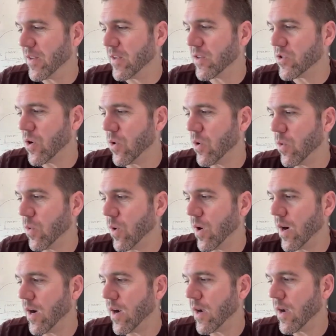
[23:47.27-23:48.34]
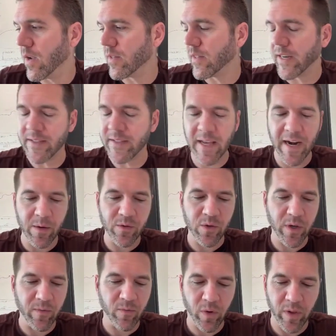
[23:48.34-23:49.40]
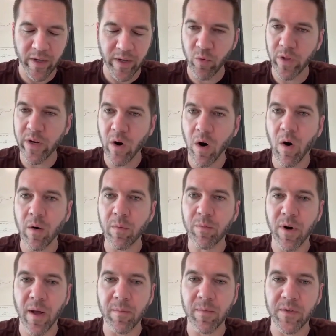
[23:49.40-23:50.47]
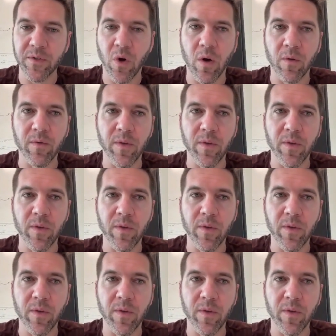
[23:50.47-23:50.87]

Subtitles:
So like I said, I was looking for like a really hard problem to solve.